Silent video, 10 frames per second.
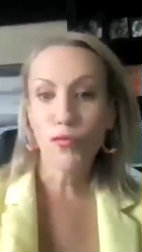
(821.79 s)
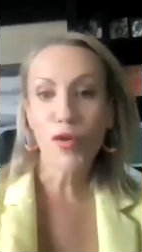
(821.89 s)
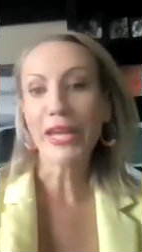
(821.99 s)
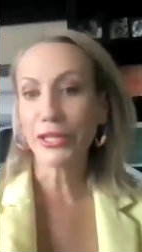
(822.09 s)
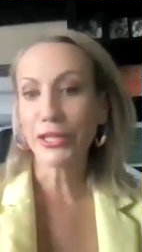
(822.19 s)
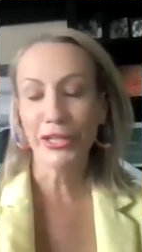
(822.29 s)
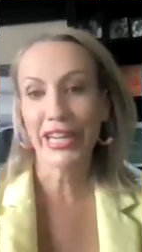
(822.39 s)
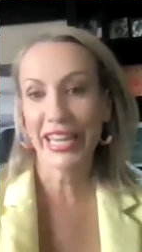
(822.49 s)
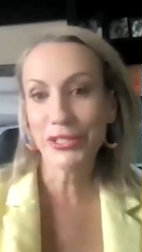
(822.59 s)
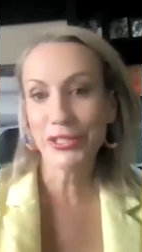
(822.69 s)

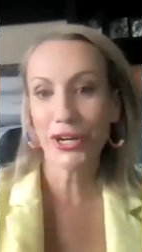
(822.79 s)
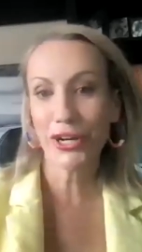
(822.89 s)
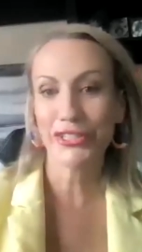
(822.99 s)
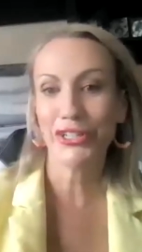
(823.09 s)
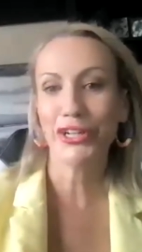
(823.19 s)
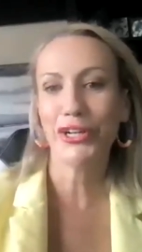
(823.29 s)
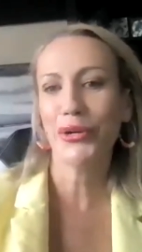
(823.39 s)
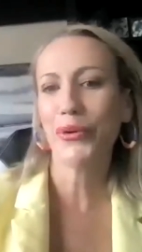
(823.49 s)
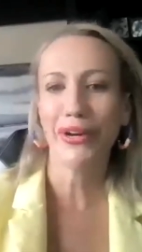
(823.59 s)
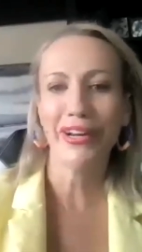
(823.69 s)
regular
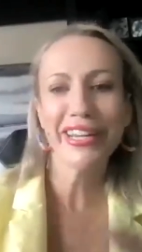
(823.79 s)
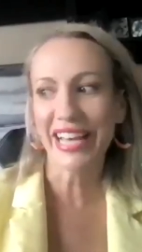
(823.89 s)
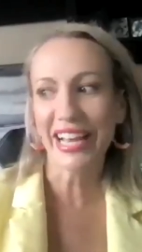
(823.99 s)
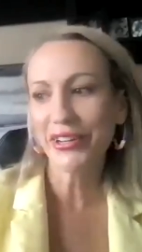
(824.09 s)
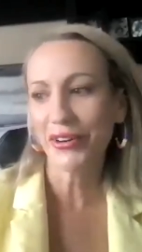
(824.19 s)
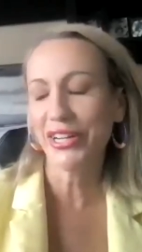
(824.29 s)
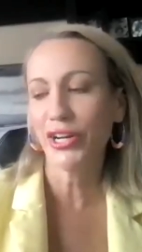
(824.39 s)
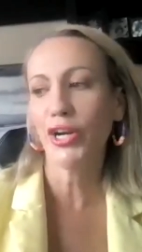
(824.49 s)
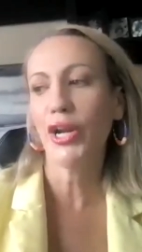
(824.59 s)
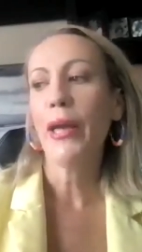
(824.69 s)
kindergartner or second
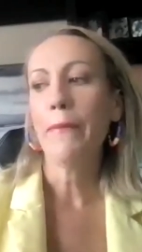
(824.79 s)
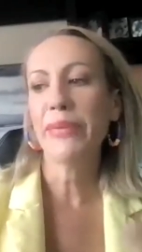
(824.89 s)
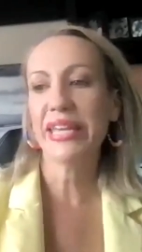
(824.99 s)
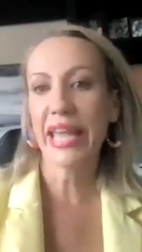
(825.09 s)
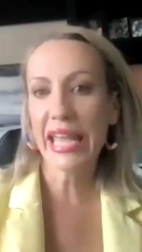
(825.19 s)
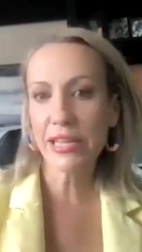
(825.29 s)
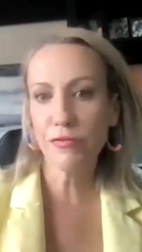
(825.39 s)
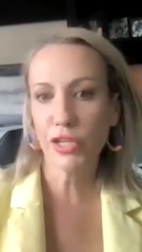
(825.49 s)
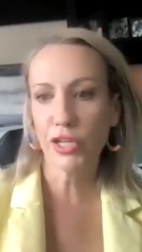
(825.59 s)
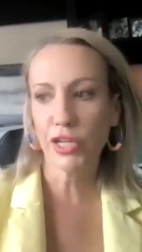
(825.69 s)
grader
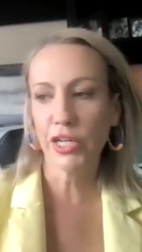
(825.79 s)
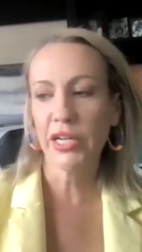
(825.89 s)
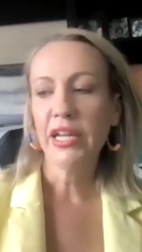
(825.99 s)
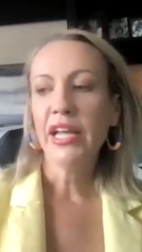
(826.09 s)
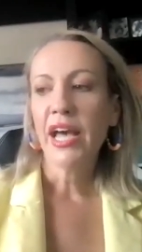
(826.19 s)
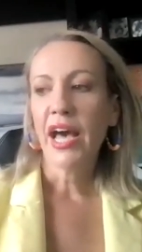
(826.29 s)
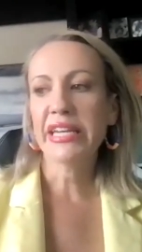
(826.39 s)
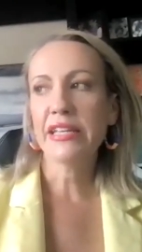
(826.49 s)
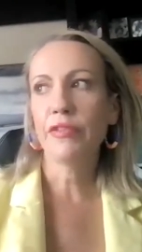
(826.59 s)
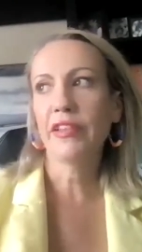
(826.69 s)
behavior. But
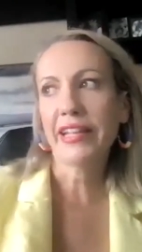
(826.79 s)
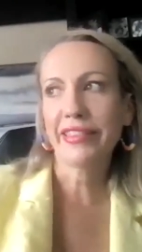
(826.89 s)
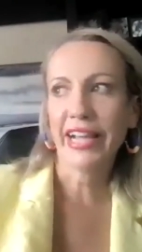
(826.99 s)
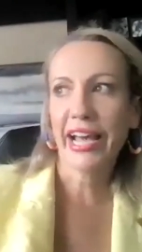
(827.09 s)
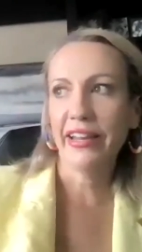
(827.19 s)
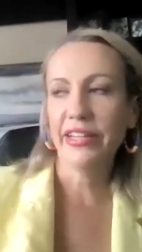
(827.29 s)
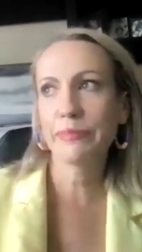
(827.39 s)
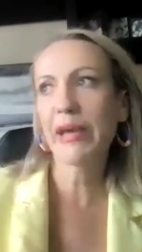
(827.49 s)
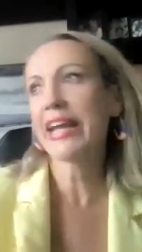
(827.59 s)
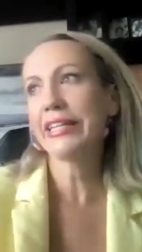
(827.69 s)
even like the kind of
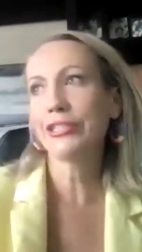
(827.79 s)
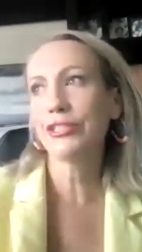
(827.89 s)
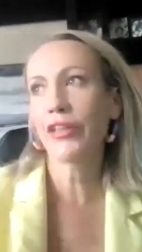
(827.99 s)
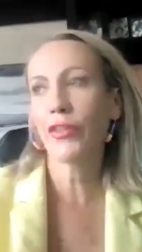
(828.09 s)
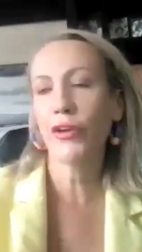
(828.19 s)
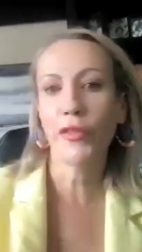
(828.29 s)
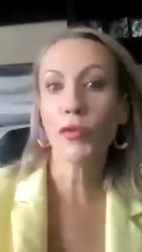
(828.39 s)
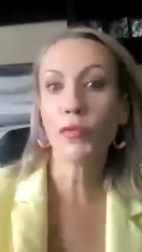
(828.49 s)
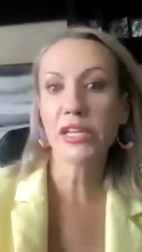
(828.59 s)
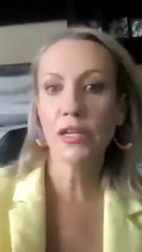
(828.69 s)
smacking each other on
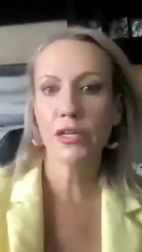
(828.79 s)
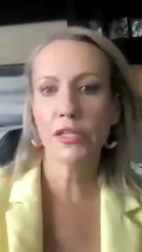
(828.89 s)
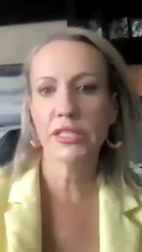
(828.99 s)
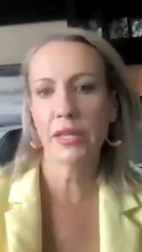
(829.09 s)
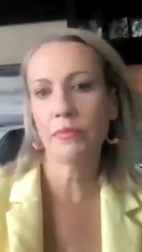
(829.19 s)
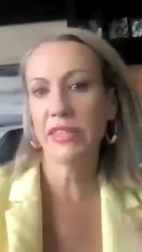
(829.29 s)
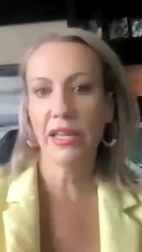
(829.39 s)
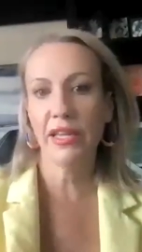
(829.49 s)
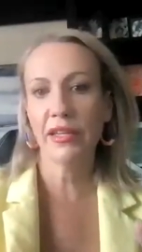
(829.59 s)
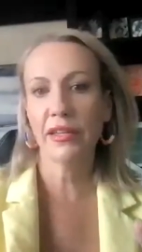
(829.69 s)
the rear or
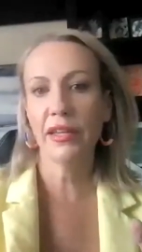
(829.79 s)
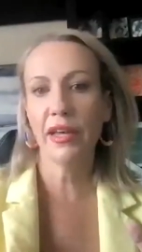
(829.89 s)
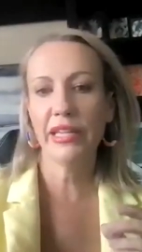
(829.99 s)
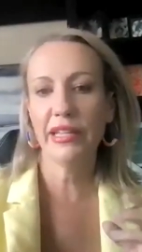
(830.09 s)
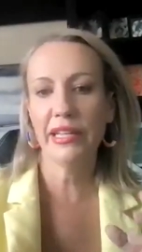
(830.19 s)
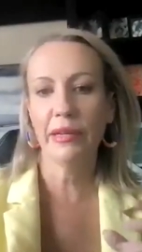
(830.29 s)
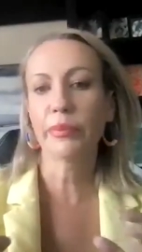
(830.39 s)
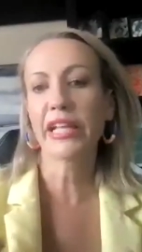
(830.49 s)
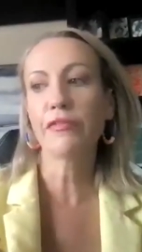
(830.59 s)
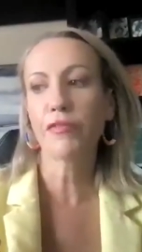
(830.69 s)
something in a
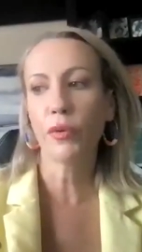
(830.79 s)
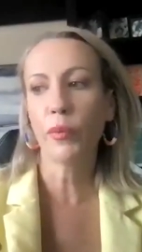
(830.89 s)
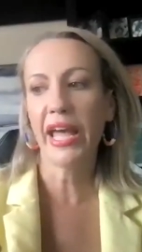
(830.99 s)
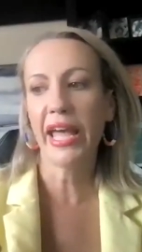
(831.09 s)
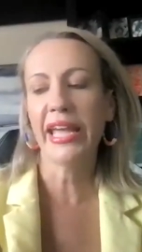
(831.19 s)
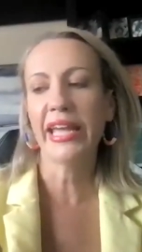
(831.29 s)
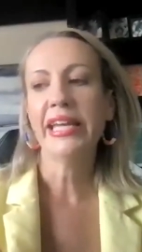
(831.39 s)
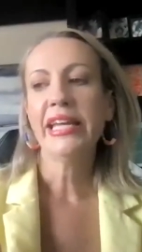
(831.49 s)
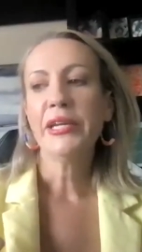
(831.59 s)
playful way,